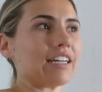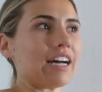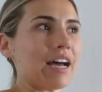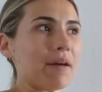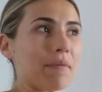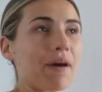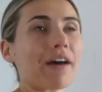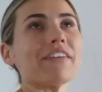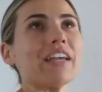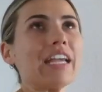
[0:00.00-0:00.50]

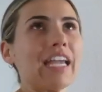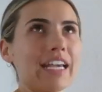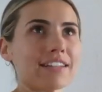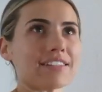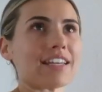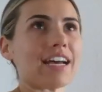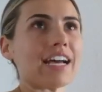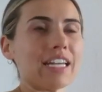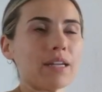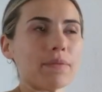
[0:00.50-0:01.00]
I'm having
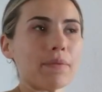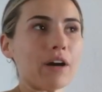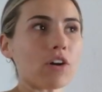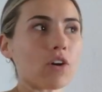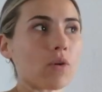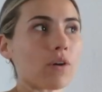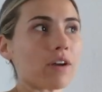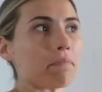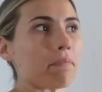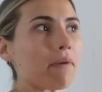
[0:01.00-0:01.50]
anxiety about
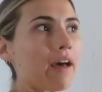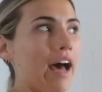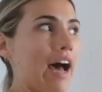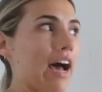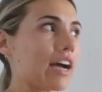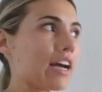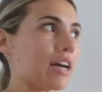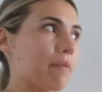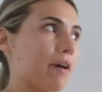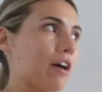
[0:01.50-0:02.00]
going
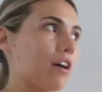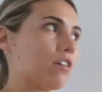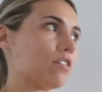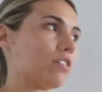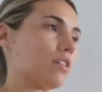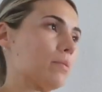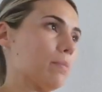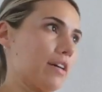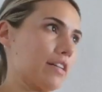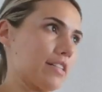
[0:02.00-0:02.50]
back, about
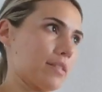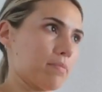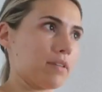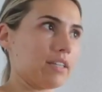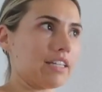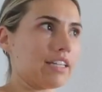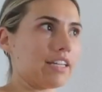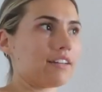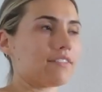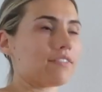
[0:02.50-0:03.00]
the
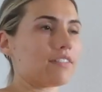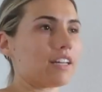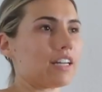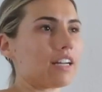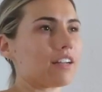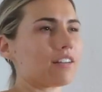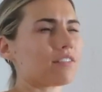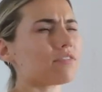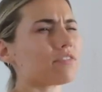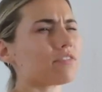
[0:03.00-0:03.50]
possibility of getting